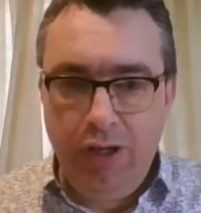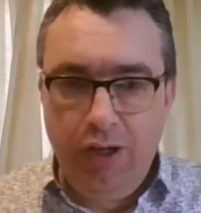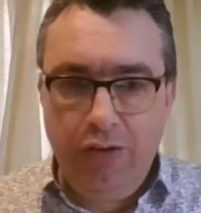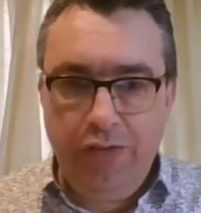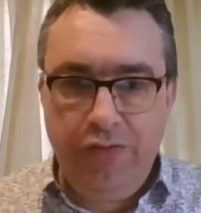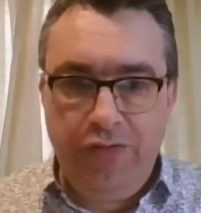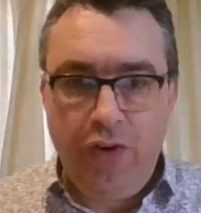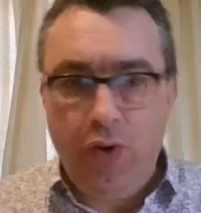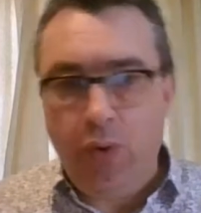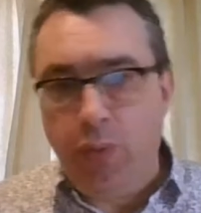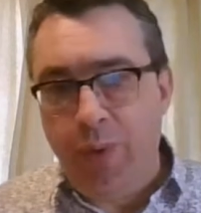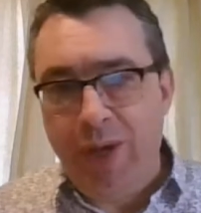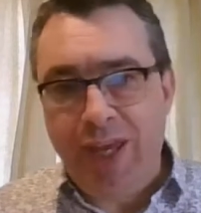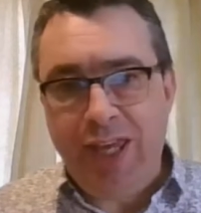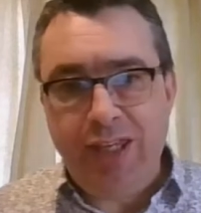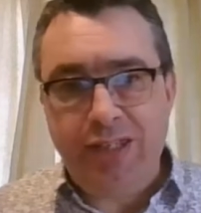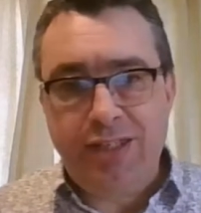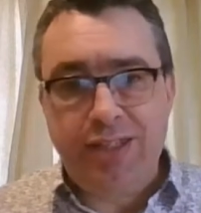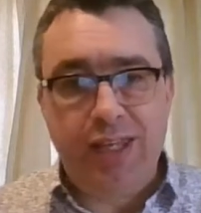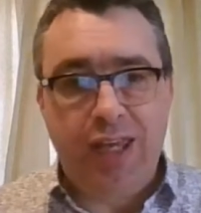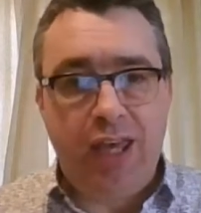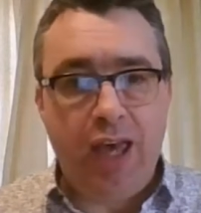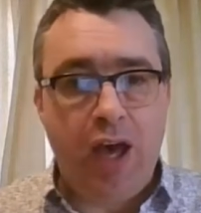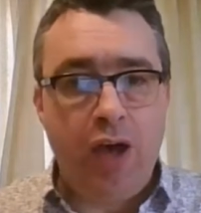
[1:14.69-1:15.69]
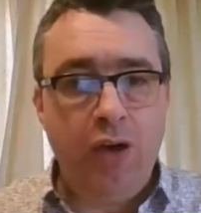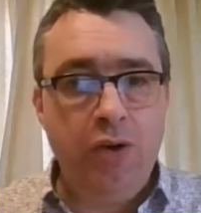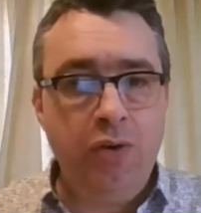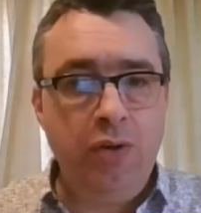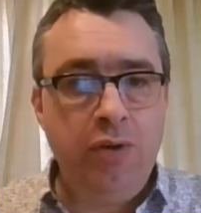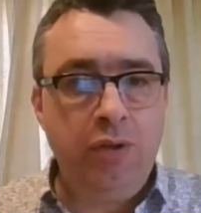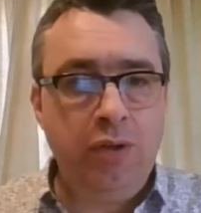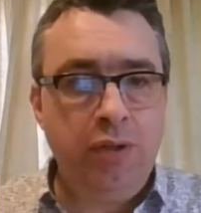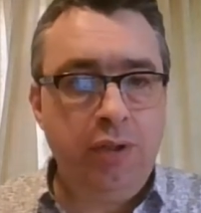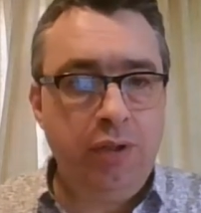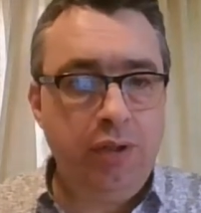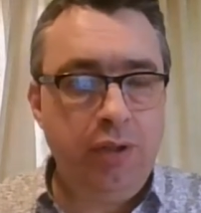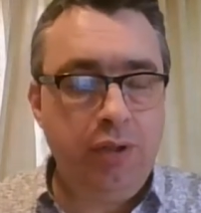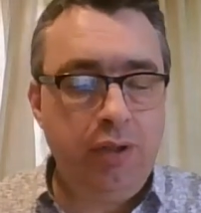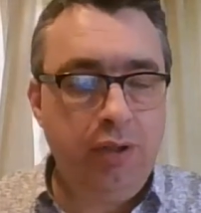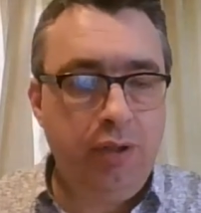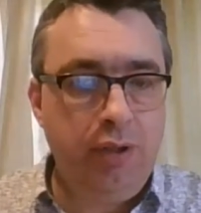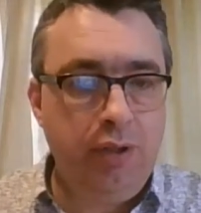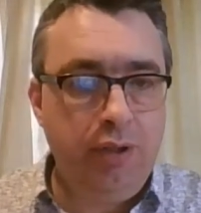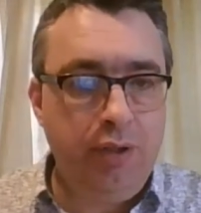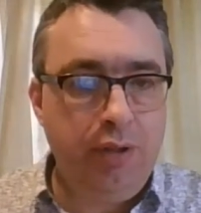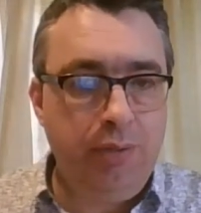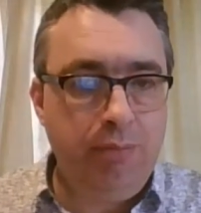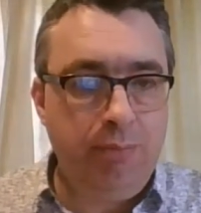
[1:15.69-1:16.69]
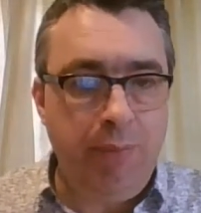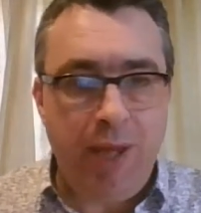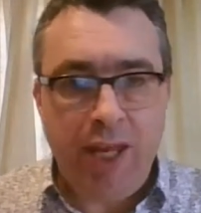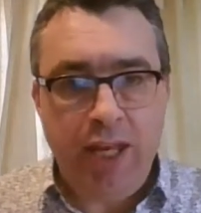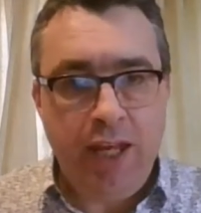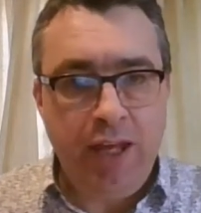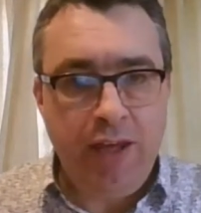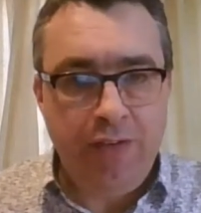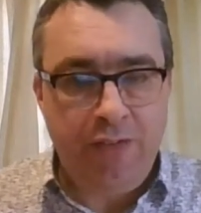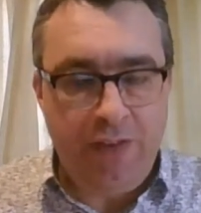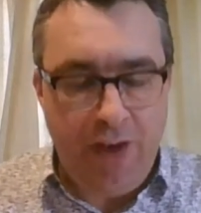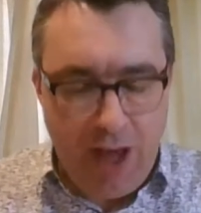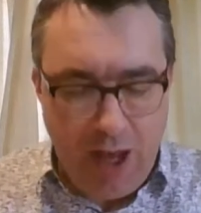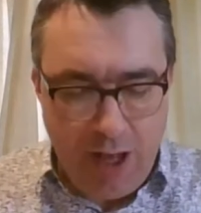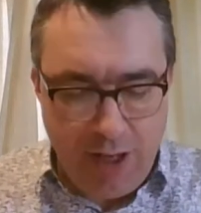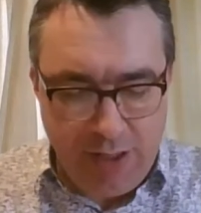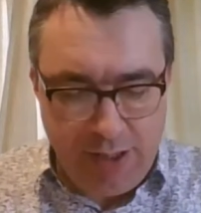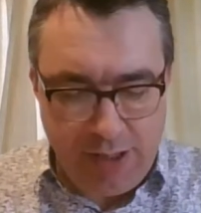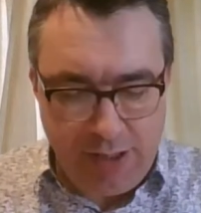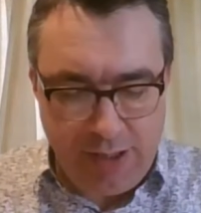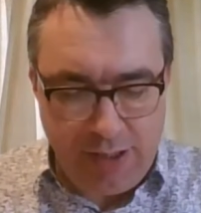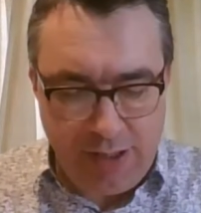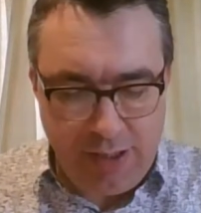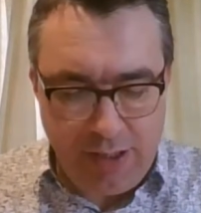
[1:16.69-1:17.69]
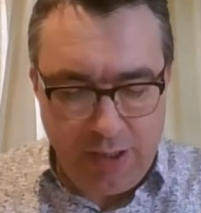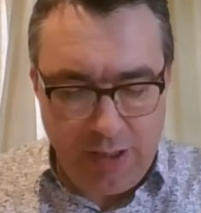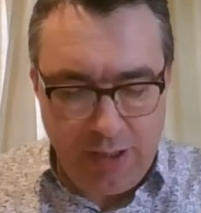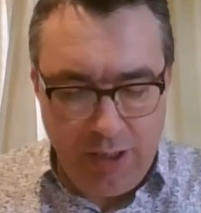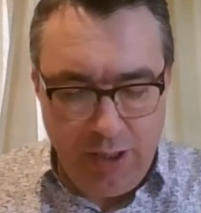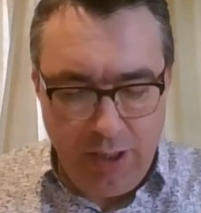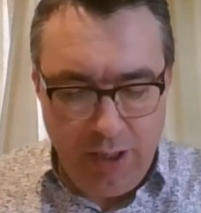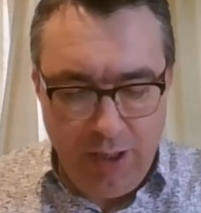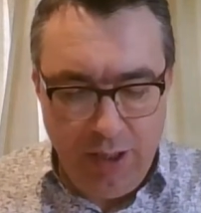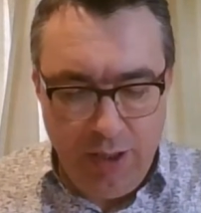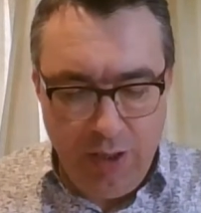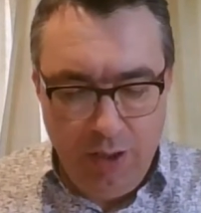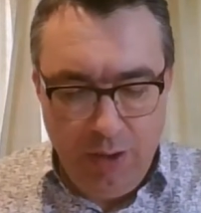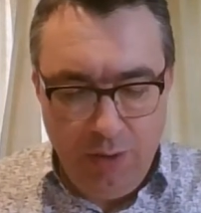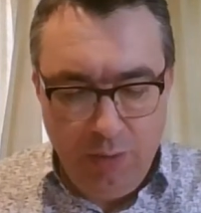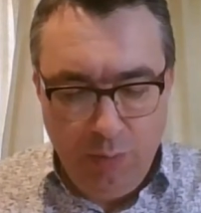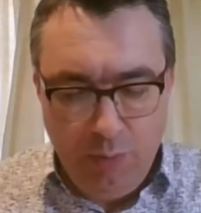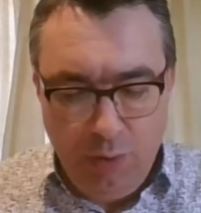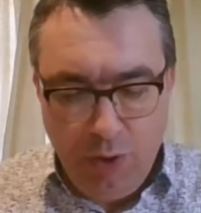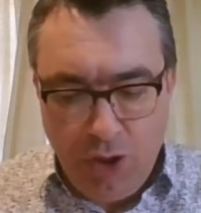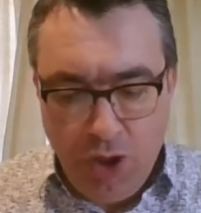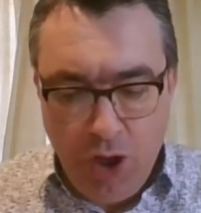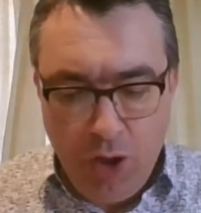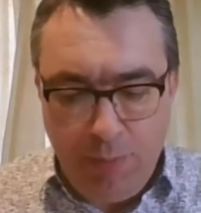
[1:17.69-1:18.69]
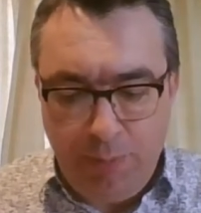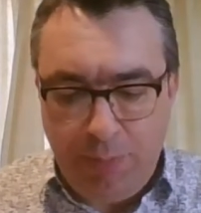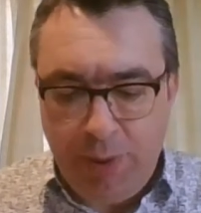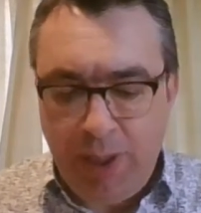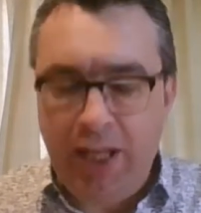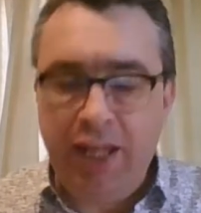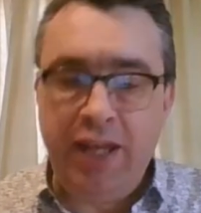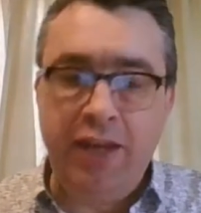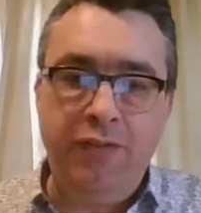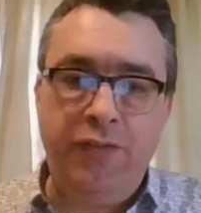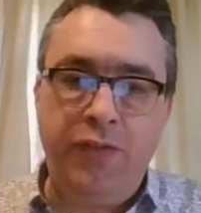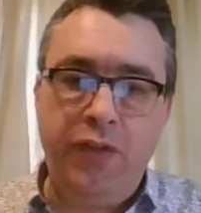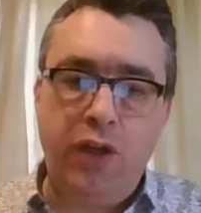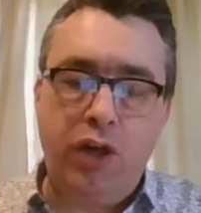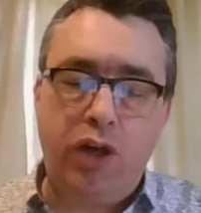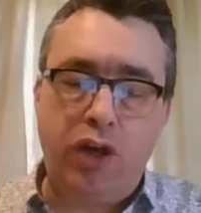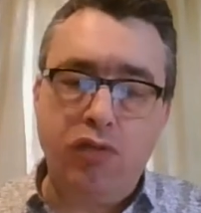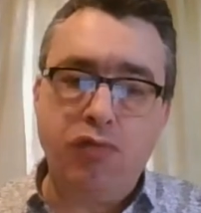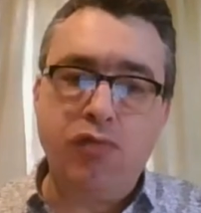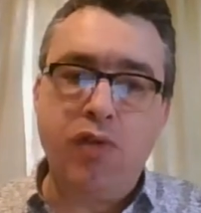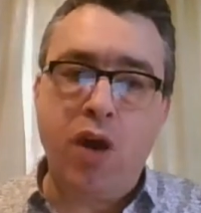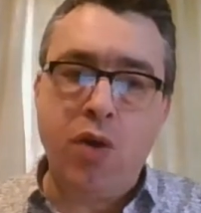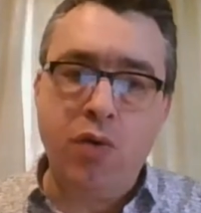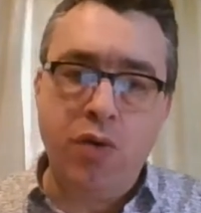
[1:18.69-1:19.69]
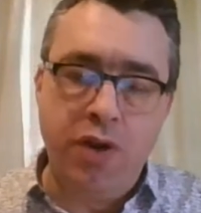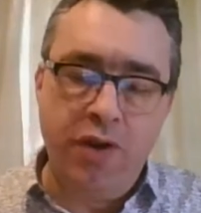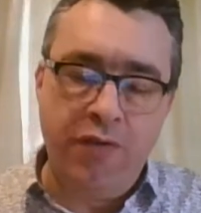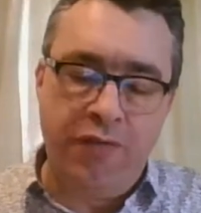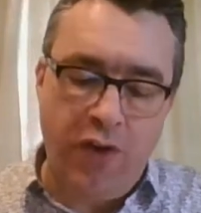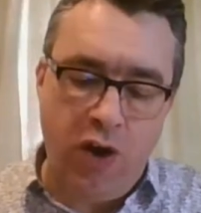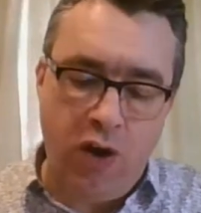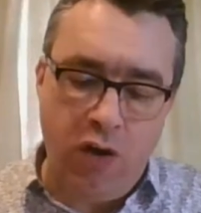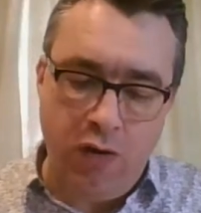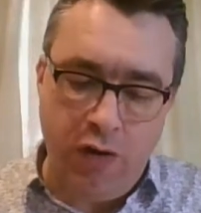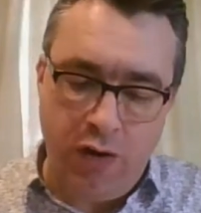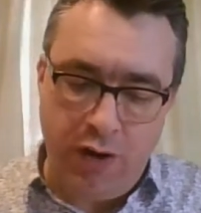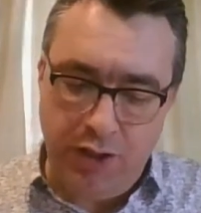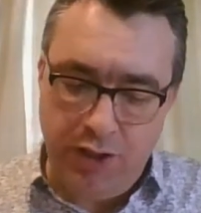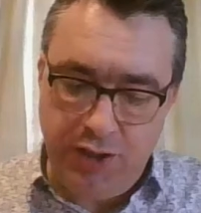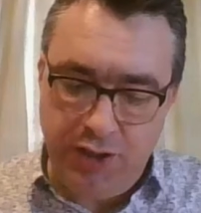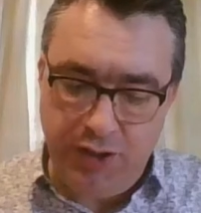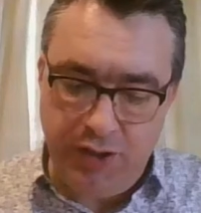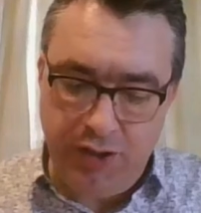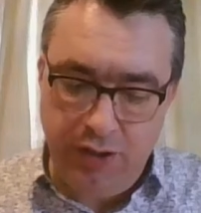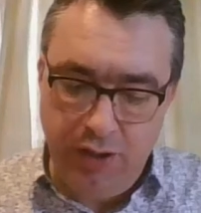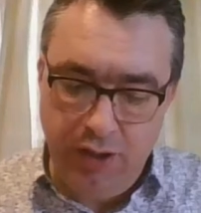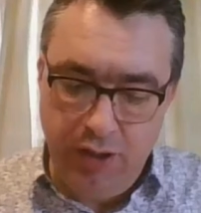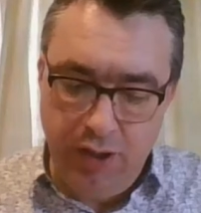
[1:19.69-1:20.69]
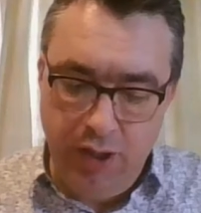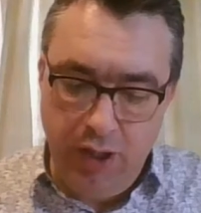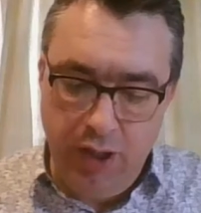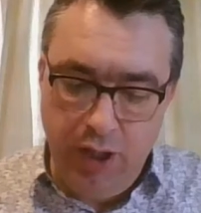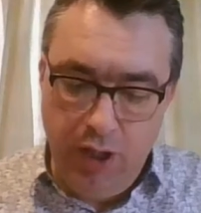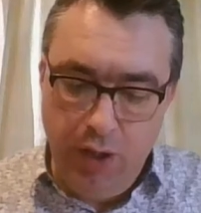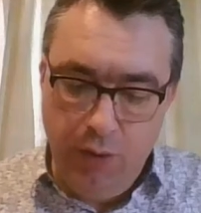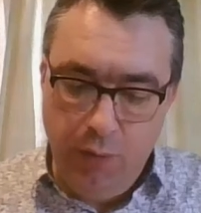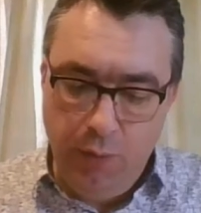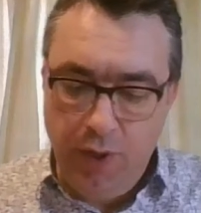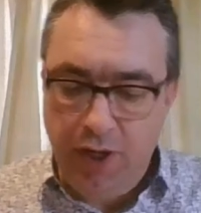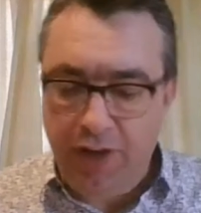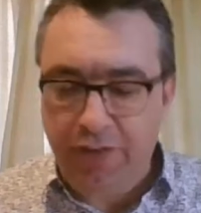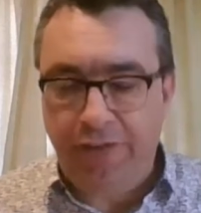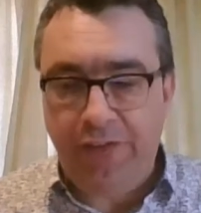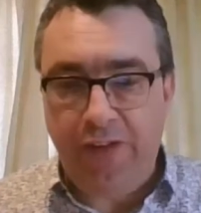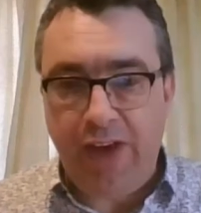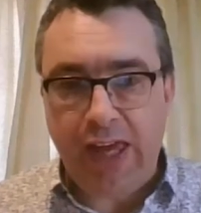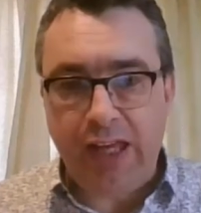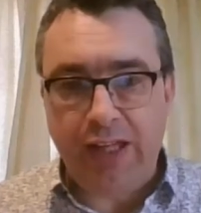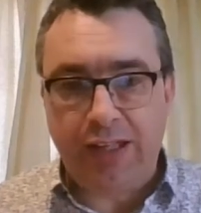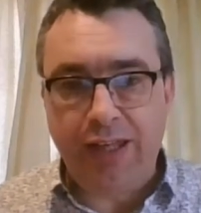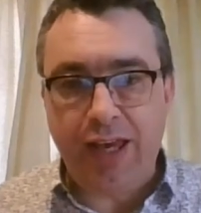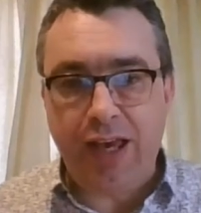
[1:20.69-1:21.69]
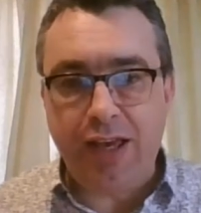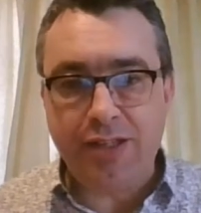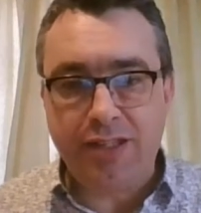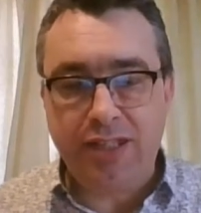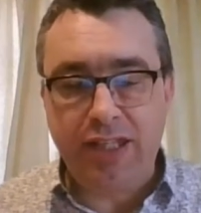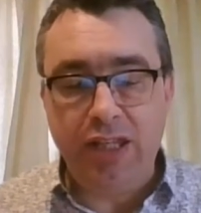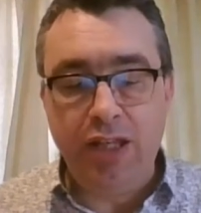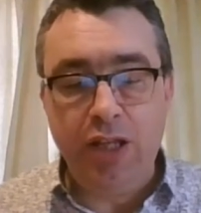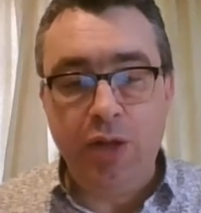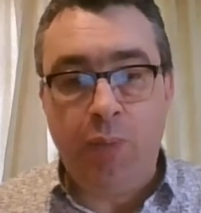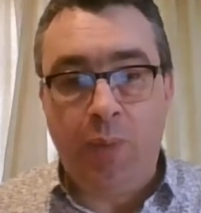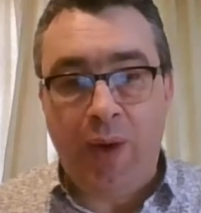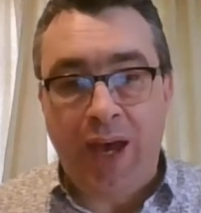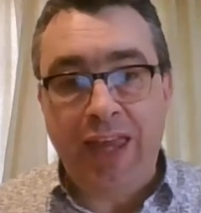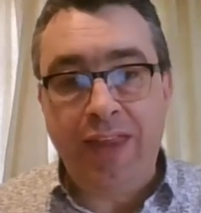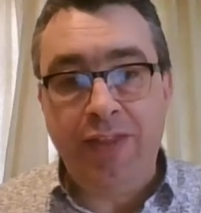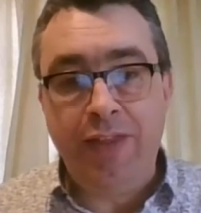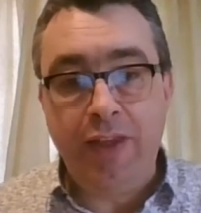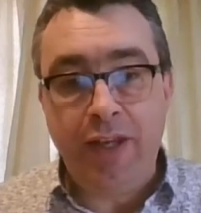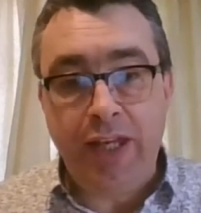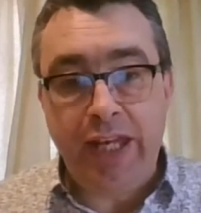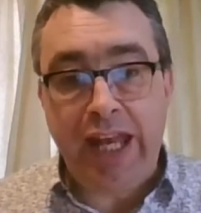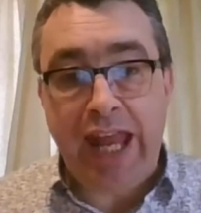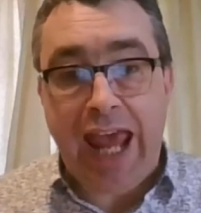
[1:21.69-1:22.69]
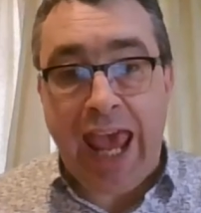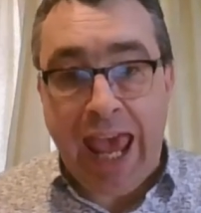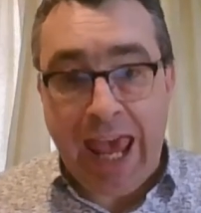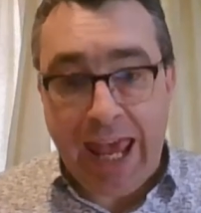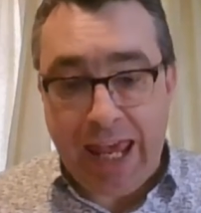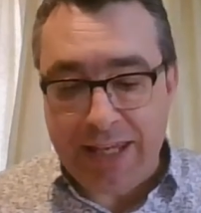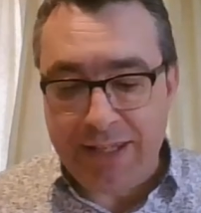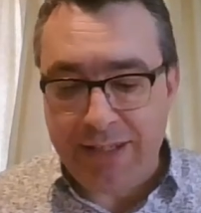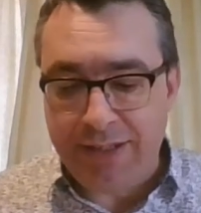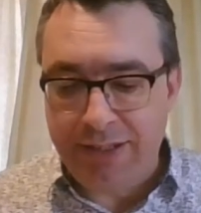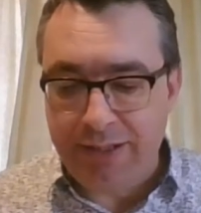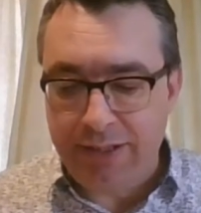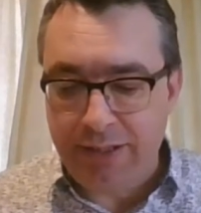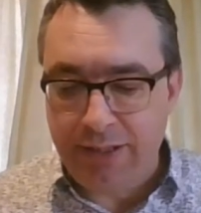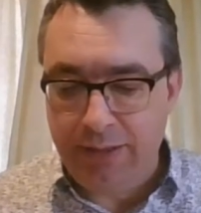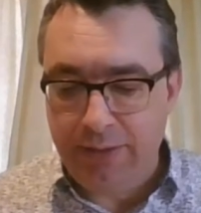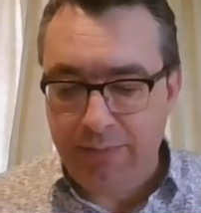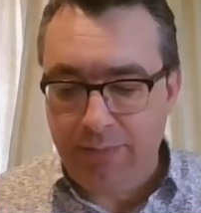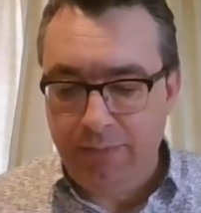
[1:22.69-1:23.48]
4 weeks ago, many of us would not believe that coronavirus would affect us in the way that it has.